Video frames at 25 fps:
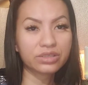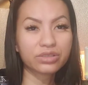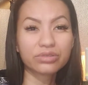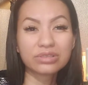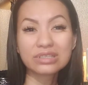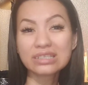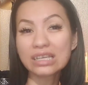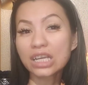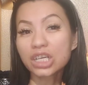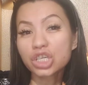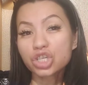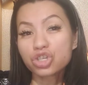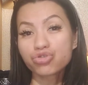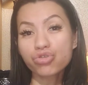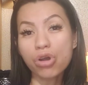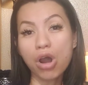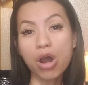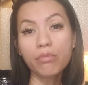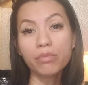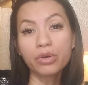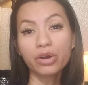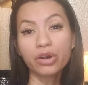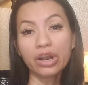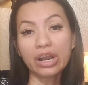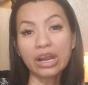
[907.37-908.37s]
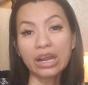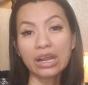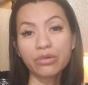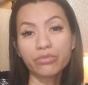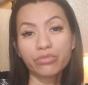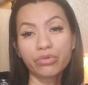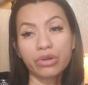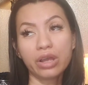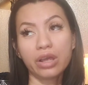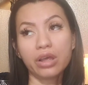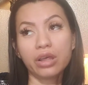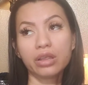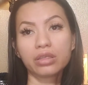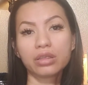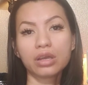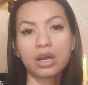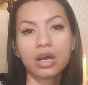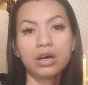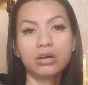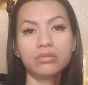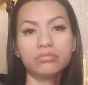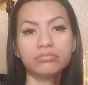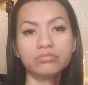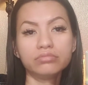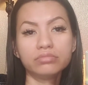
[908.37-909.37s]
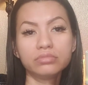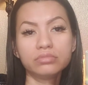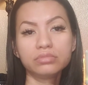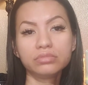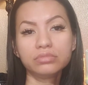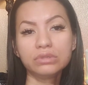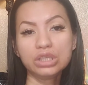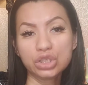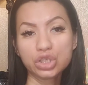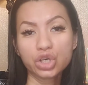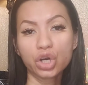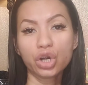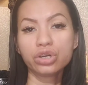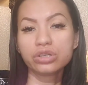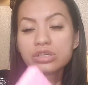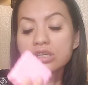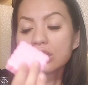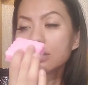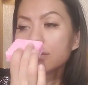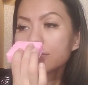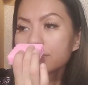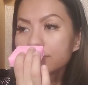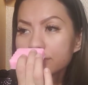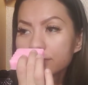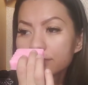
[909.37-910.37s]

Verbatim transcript: So it's like a strawberry with um, detergent.